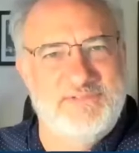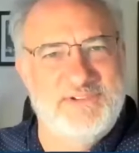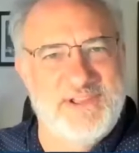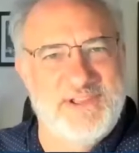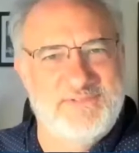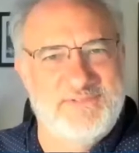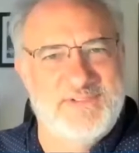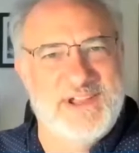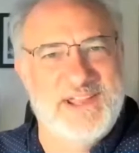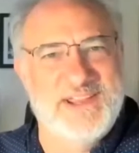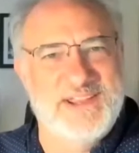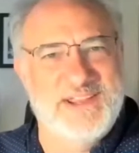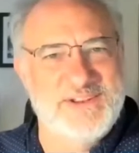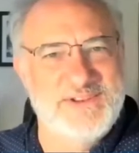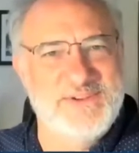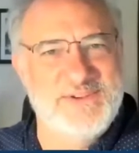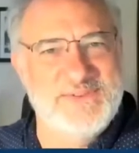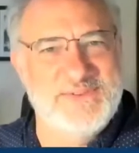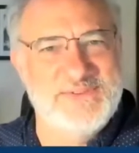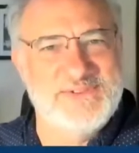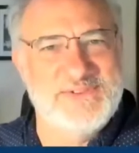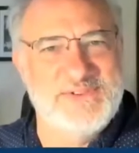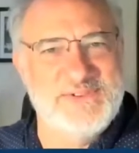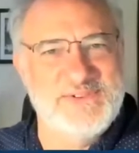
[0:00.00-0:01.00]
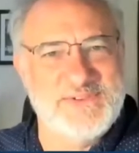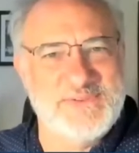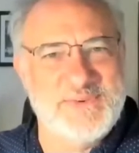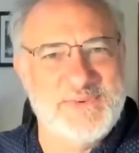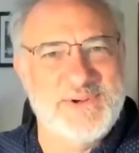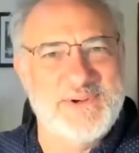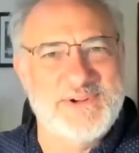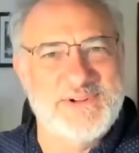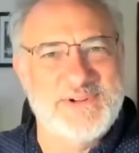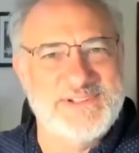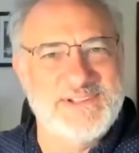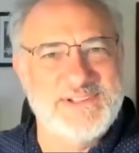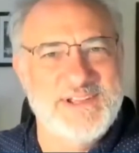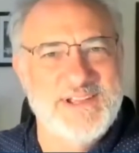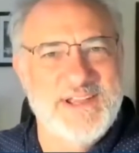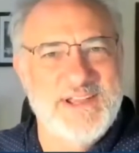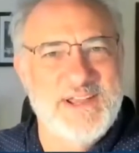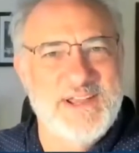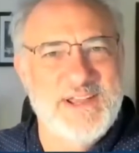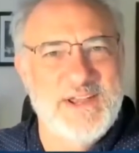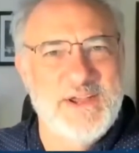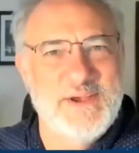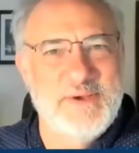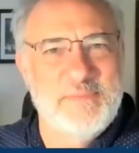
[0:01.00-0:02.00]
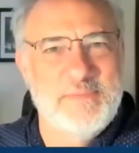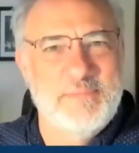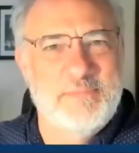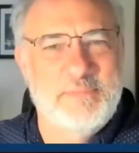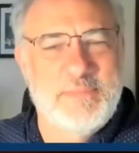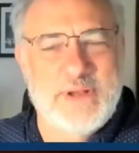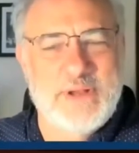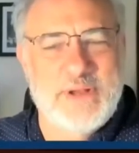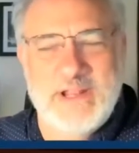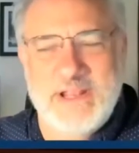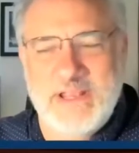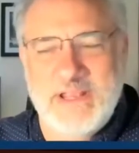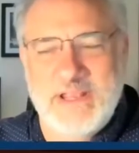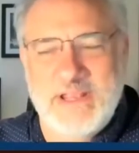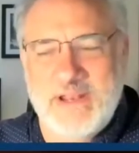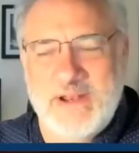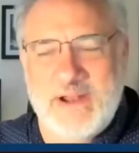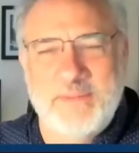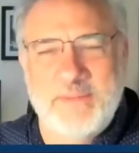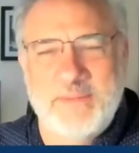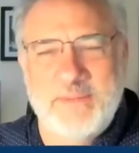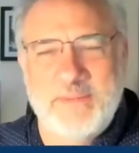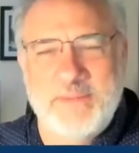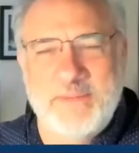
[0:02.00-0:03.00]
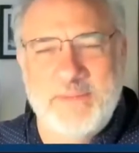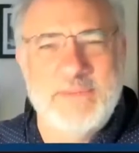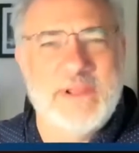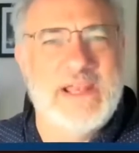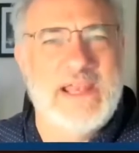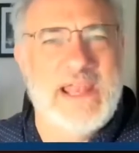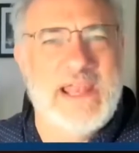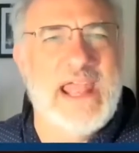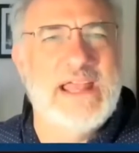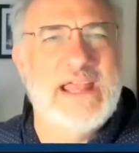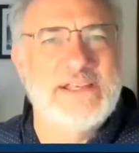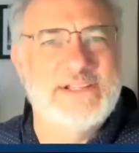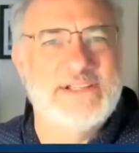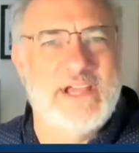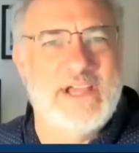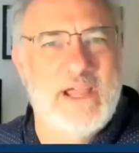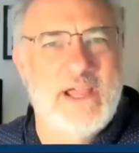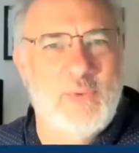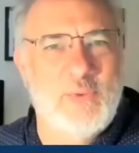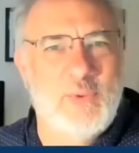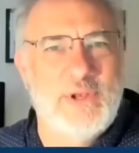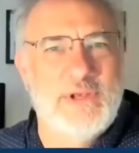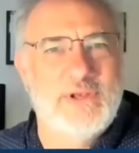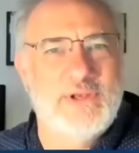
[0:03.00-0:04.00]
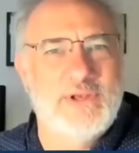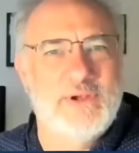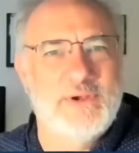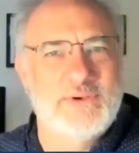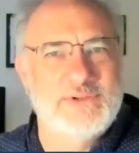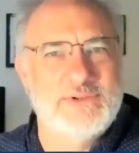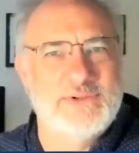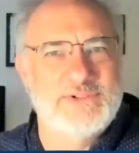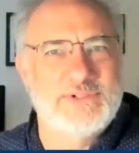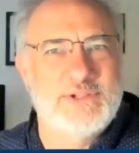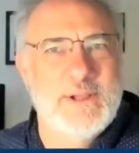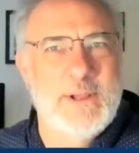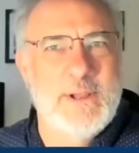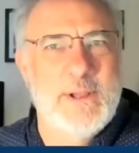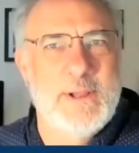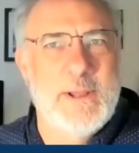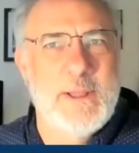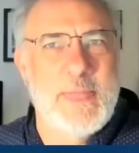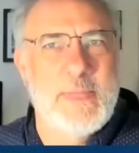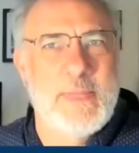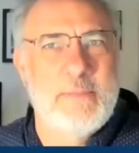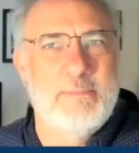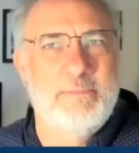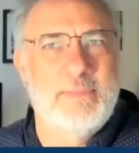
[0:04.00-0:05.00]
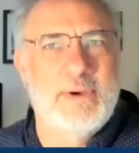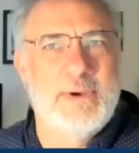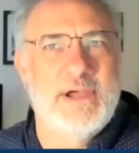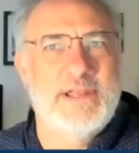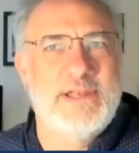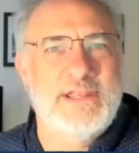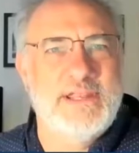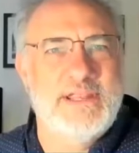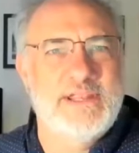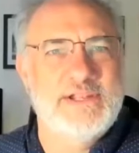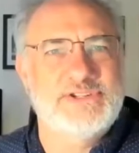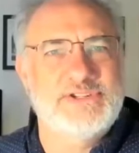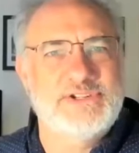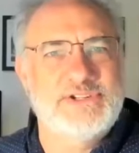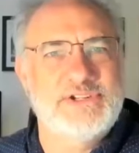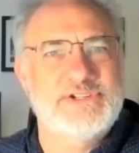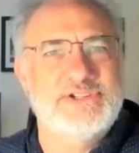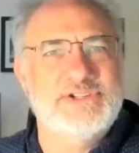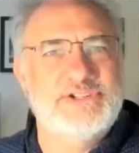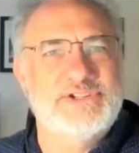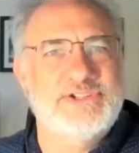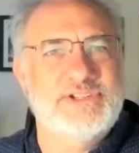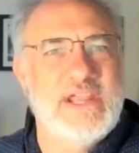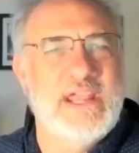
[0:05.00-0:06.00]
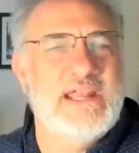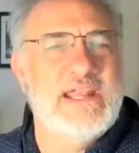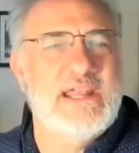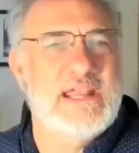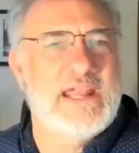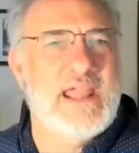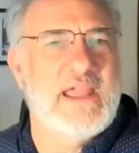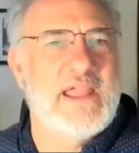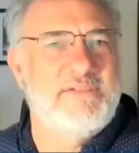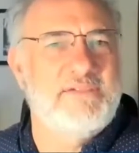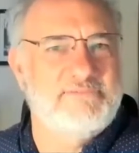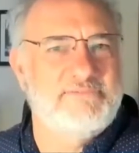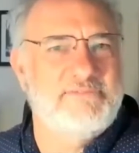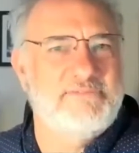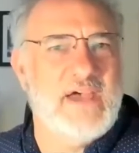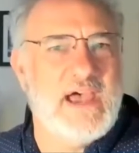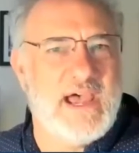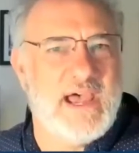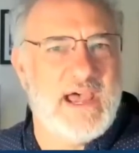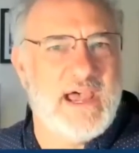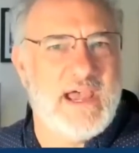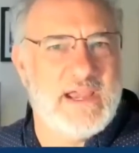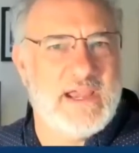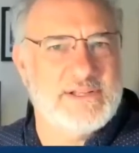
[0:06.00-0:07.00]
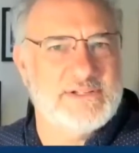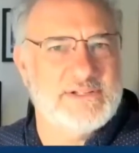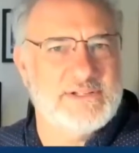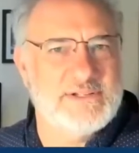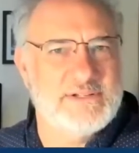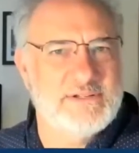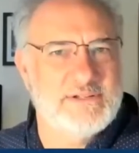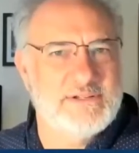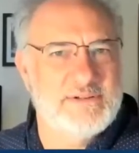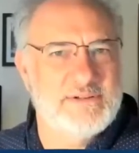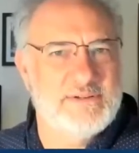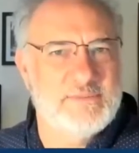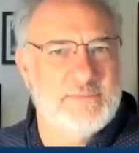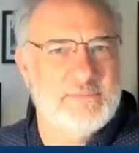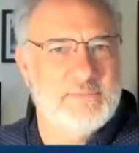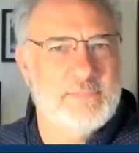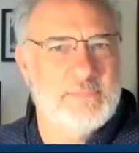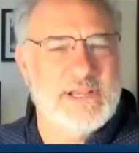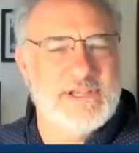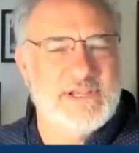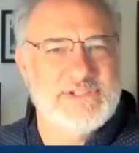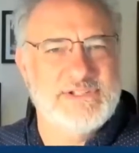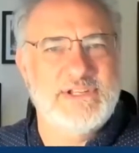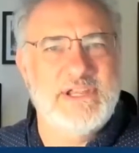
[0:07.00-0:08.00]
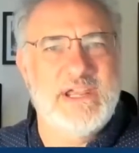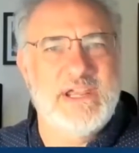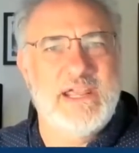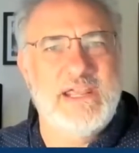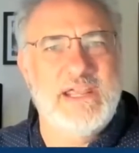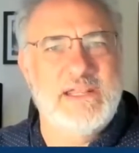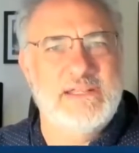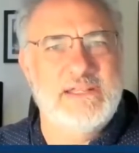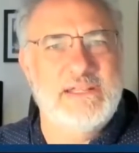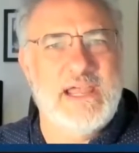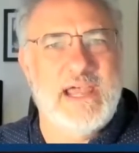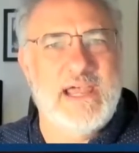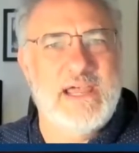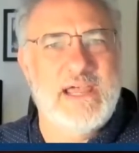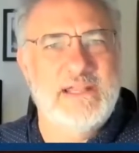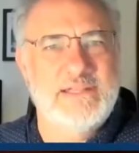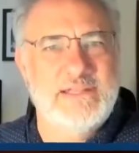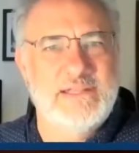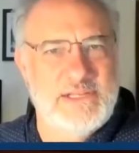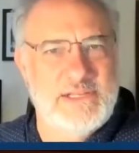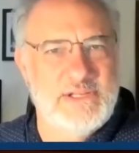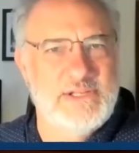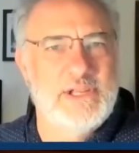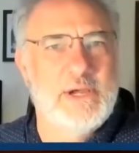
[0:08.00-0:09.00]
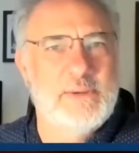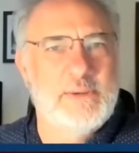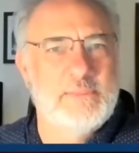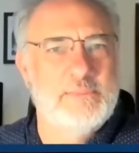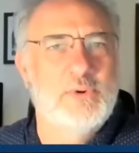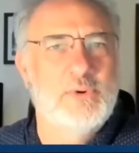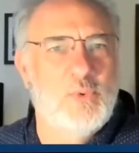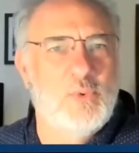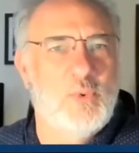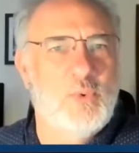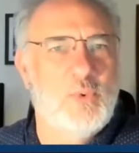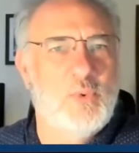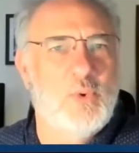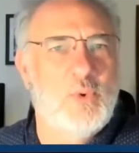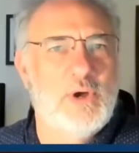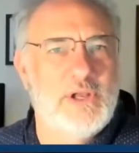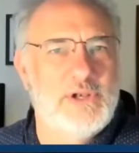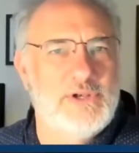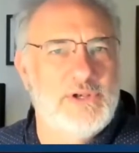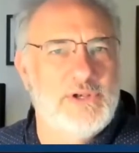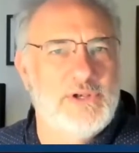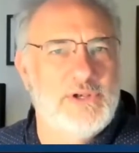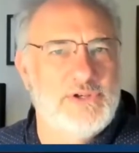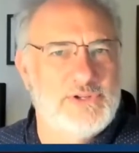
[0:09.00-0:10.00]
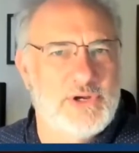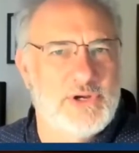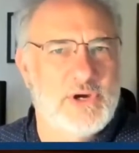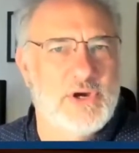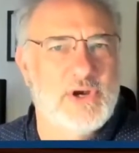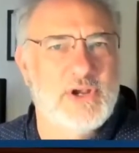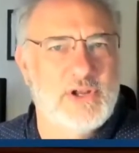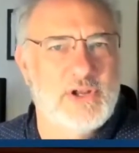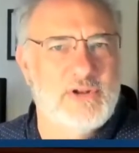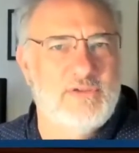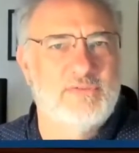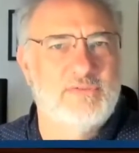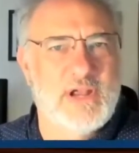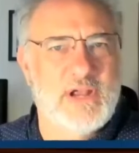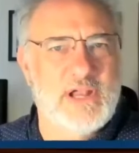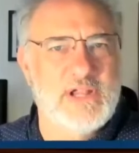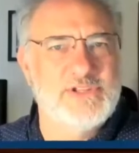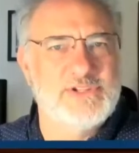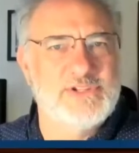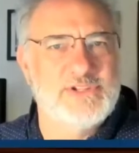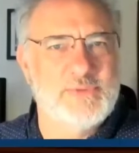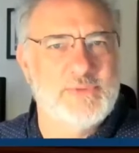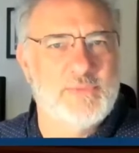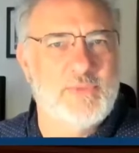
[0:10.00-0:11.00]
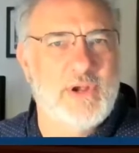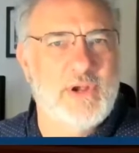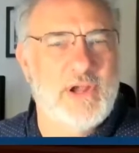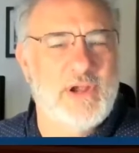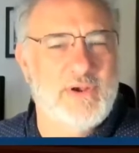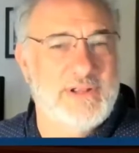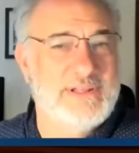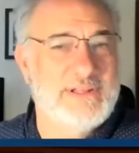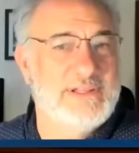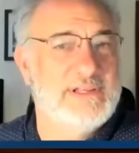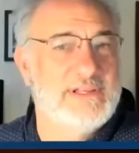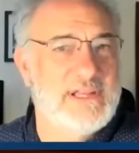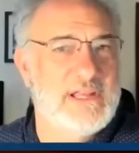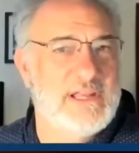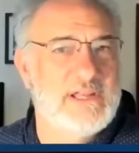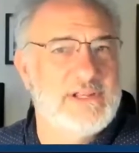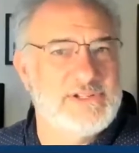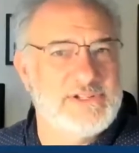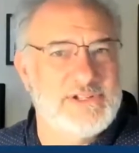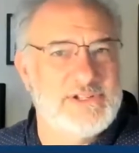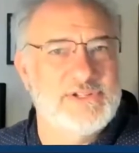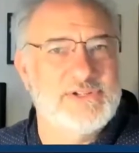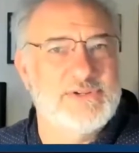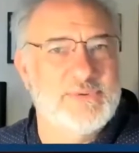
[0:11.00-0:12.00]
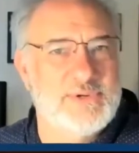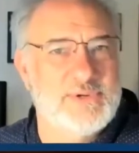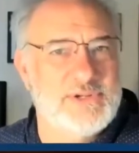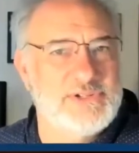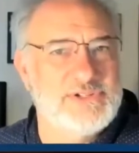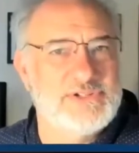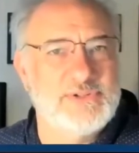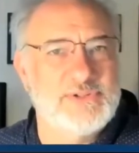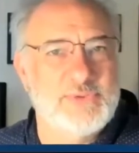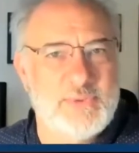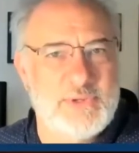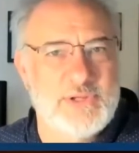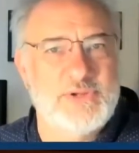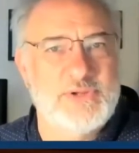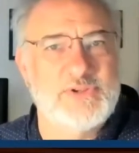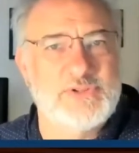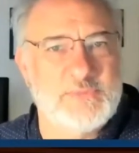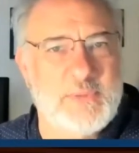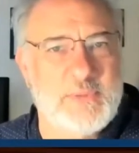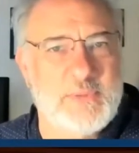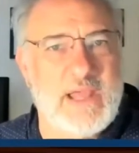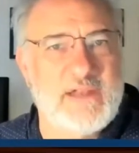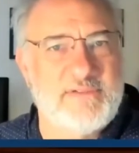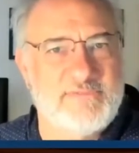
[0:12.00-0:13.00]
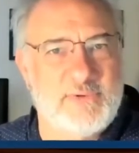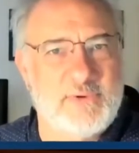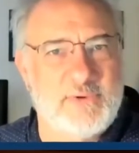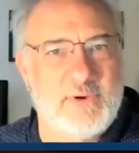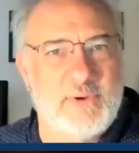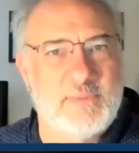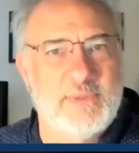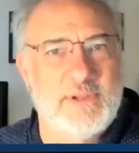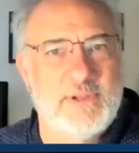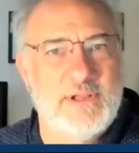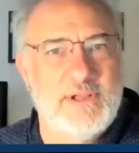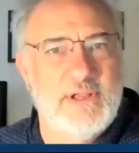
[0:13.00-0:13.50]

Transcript: if I can use those words. But you know, I'm not anti Windows, but it's just stating a fact by saying that the number one target of ransomware in the data center is the Windows platform.